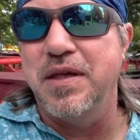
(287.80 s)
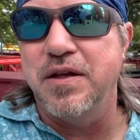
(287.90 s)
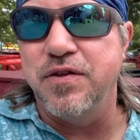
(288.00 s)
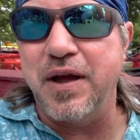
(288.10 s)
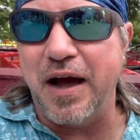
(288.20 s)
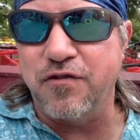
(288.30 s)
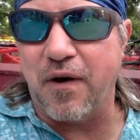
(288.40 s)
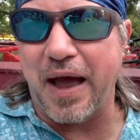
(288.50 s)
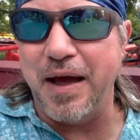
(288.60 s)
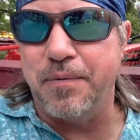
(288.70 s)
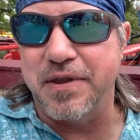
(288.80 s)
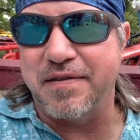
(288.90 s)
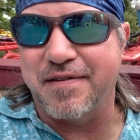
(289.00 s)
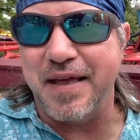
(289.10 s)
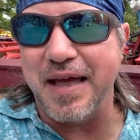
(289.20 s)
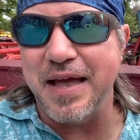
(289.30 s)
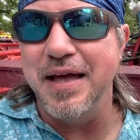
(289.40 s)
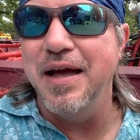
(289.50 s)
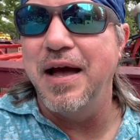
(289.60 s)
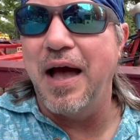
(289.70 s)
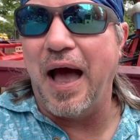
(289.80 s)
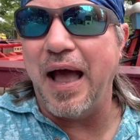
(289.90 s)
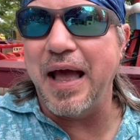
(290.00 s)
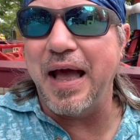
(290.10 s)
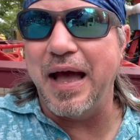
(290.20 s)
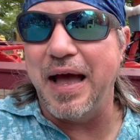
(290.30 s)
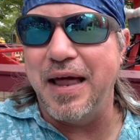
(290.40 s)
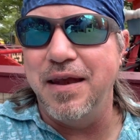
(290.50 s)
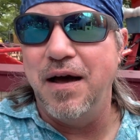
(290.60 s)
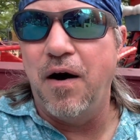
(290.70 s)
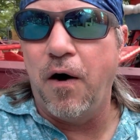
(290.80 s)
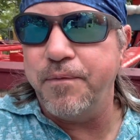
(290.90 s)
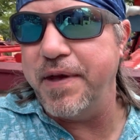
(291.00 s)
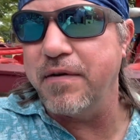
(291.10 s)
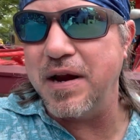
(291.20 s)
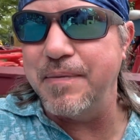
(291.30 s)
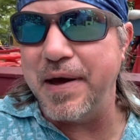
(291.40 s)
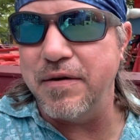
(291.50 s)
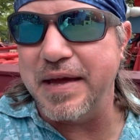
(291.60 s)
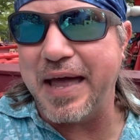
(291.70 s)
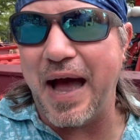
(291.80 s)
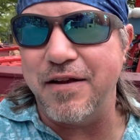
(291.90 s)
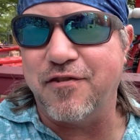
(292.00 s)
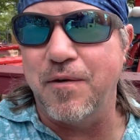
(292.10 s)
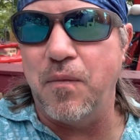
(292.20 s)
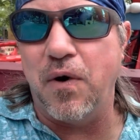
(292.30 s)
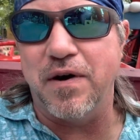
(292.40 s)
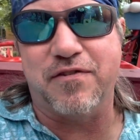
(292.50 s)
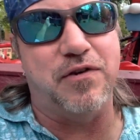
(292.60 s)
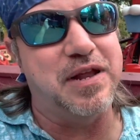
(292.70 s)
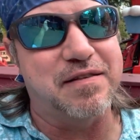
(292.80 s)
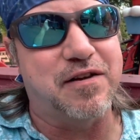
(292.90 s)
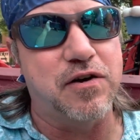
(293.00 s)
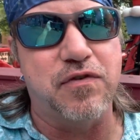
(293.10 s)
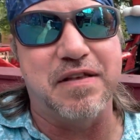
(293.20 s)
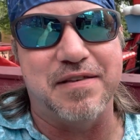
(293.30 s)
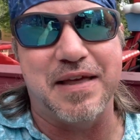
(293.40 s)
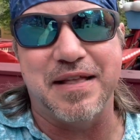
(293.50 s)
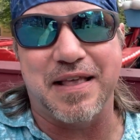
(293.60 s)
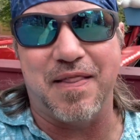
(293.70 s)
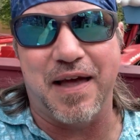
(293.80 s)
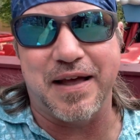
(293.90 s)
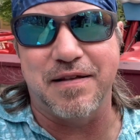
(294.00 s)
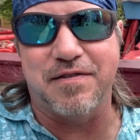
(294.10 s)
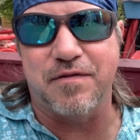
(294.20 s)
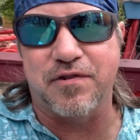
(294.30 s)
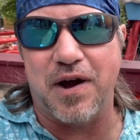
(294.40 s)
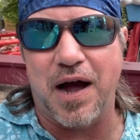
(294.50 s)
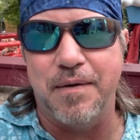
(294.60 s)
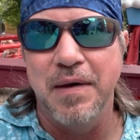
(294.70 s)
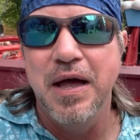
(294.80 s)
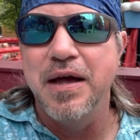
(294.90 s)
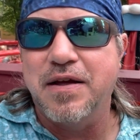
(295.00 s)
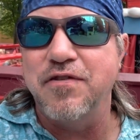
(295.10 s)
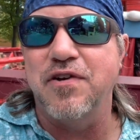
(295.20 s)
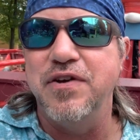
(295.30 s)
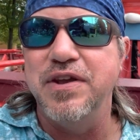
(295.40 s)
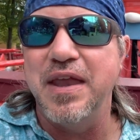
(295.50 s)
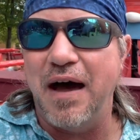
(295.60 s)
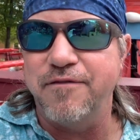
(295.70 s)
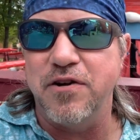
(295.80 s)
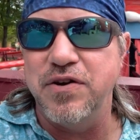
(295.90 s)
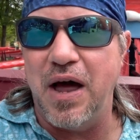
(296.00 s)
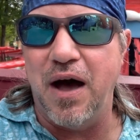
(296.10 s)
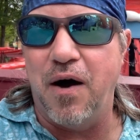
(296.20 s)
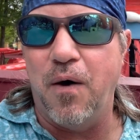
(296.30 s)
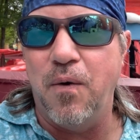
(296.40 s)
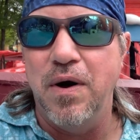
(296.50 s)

you guys were able to see, and hopefully we're going to be able to catch some more. So it is a good reason to hit that like and subscribe. because you never know